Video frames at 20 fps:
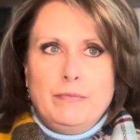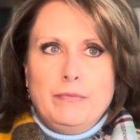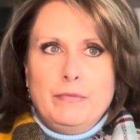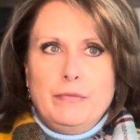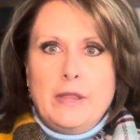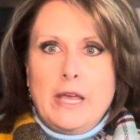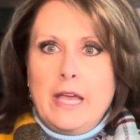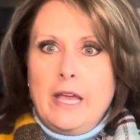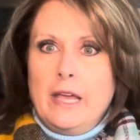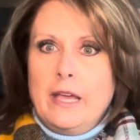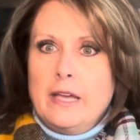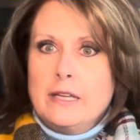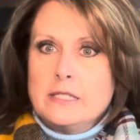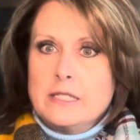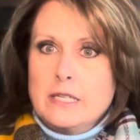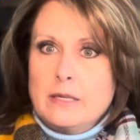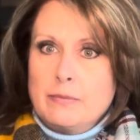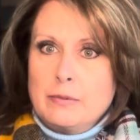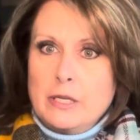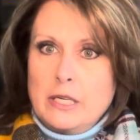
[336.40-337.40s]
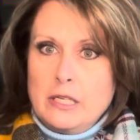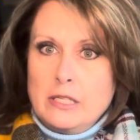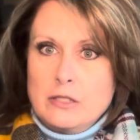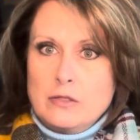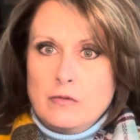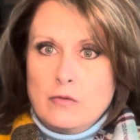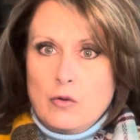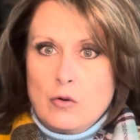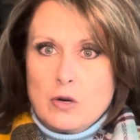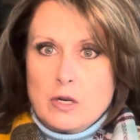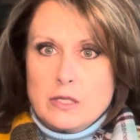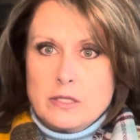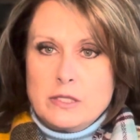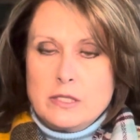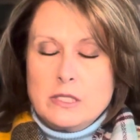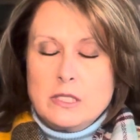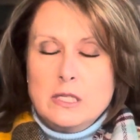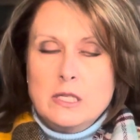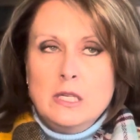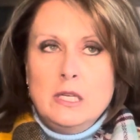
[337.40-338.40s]
They ended up getting
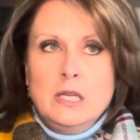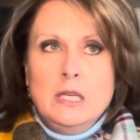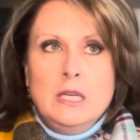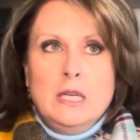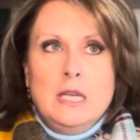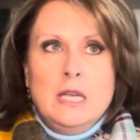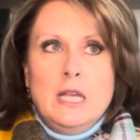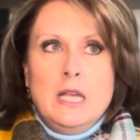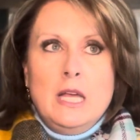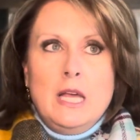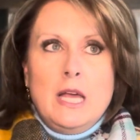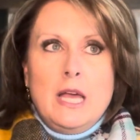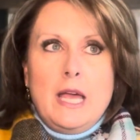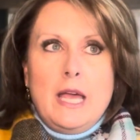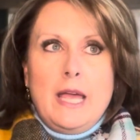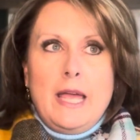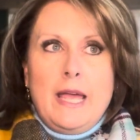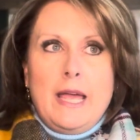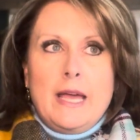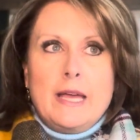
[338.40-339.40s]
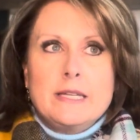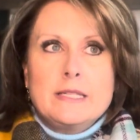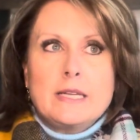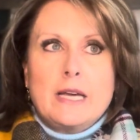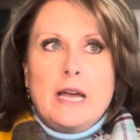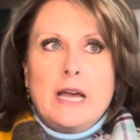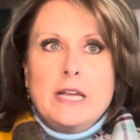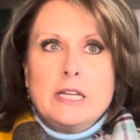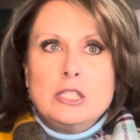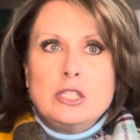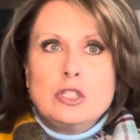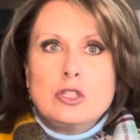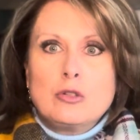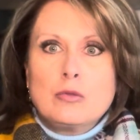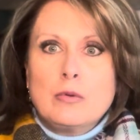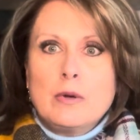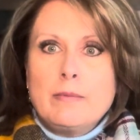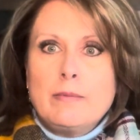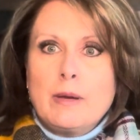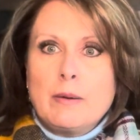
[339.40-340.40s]
divorced. And I do
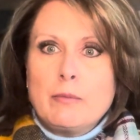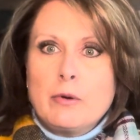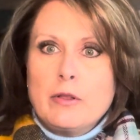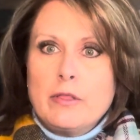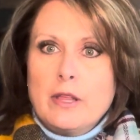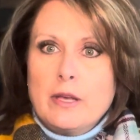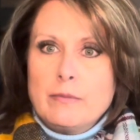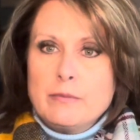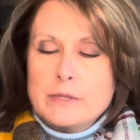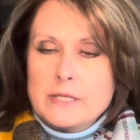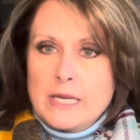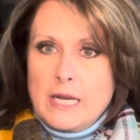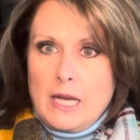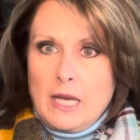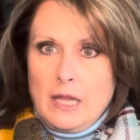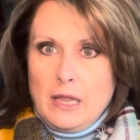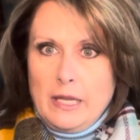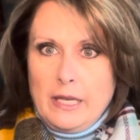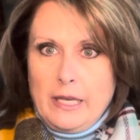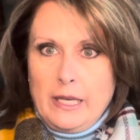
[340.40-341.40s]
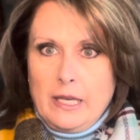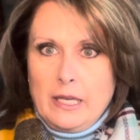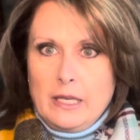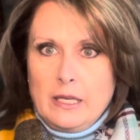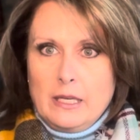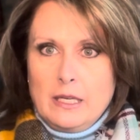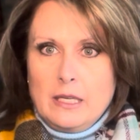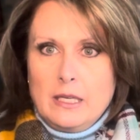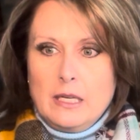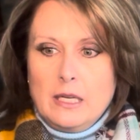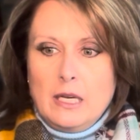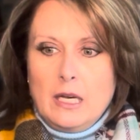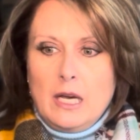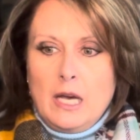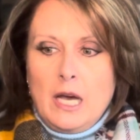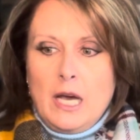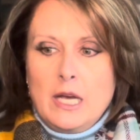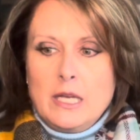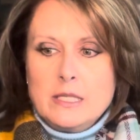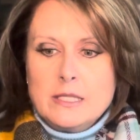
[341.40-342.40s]
remember them telling
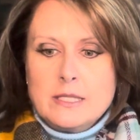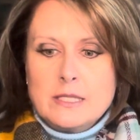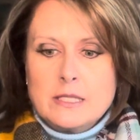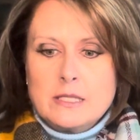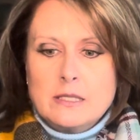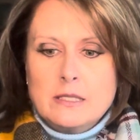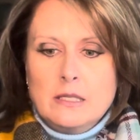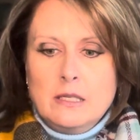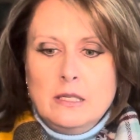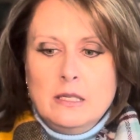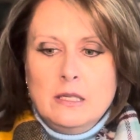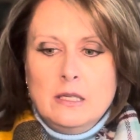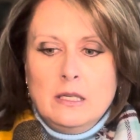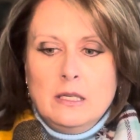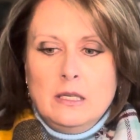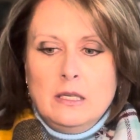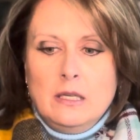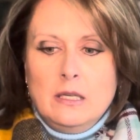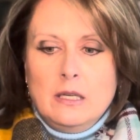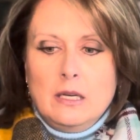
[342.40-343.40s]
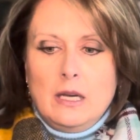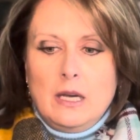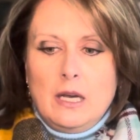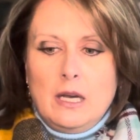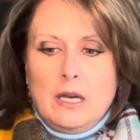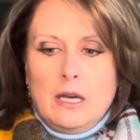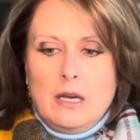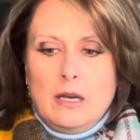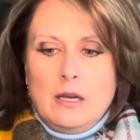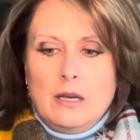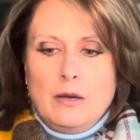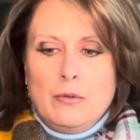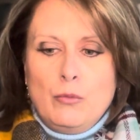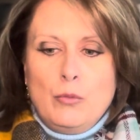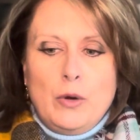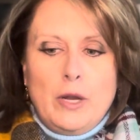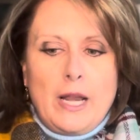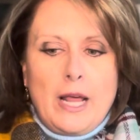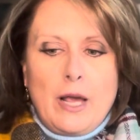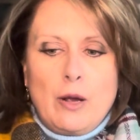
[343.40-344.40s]
us
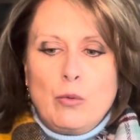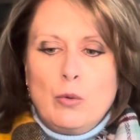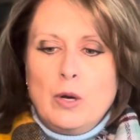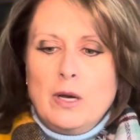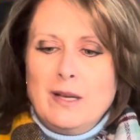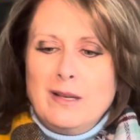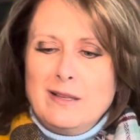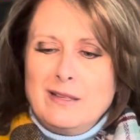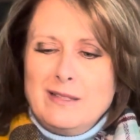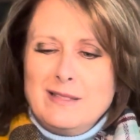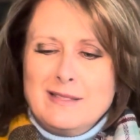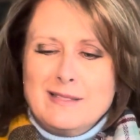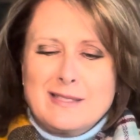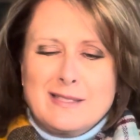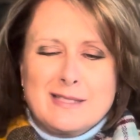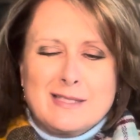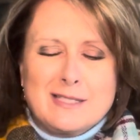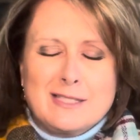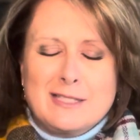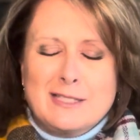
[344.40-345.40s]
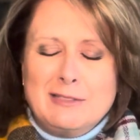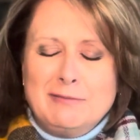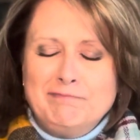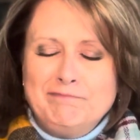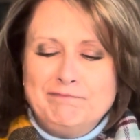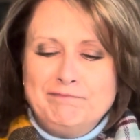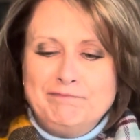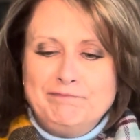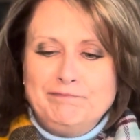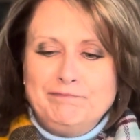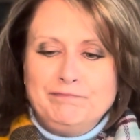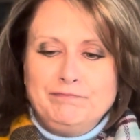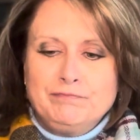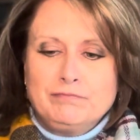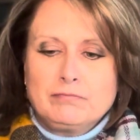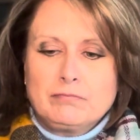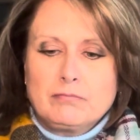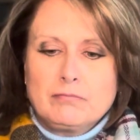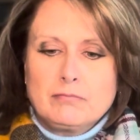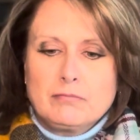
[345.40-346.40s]
when I was,
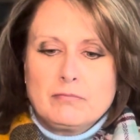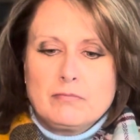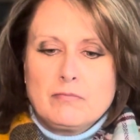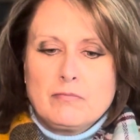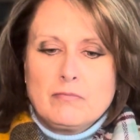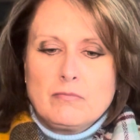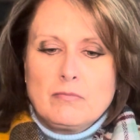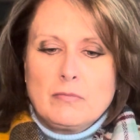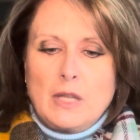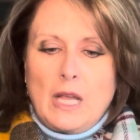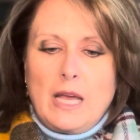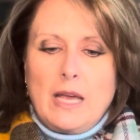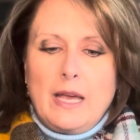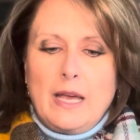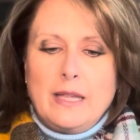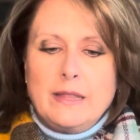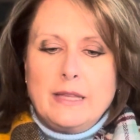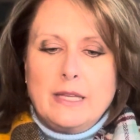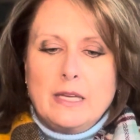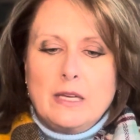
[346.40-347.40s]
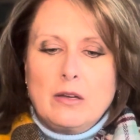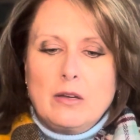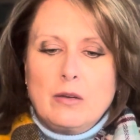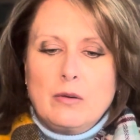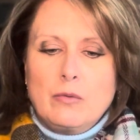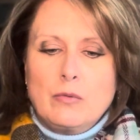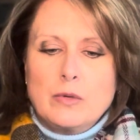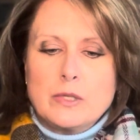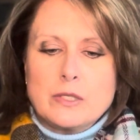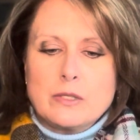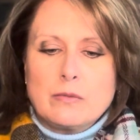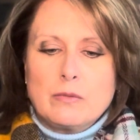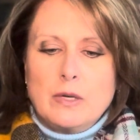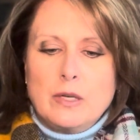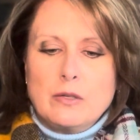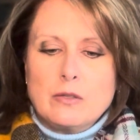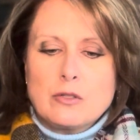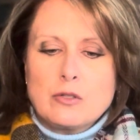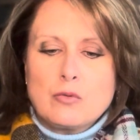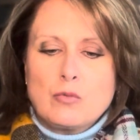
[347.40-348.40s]
I think I was
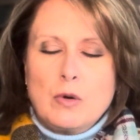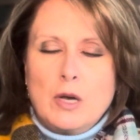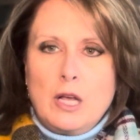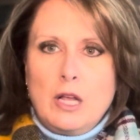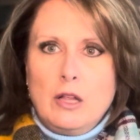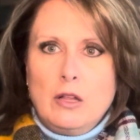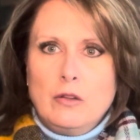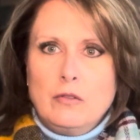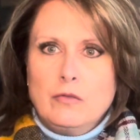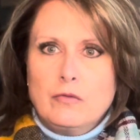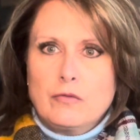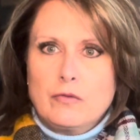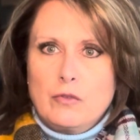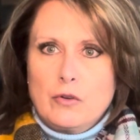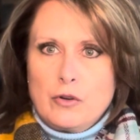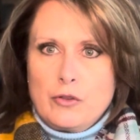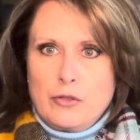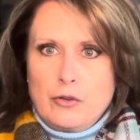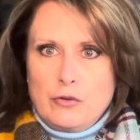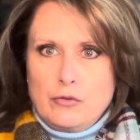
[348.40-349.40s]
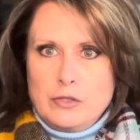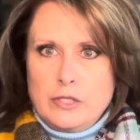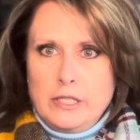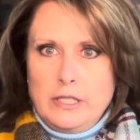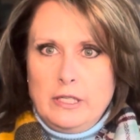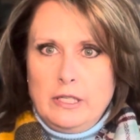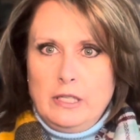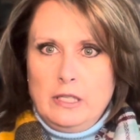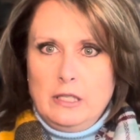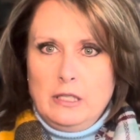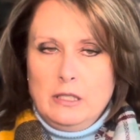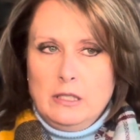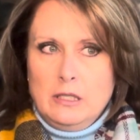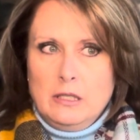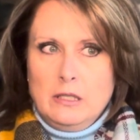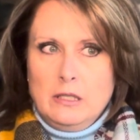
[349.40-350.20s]
around 12 or 13.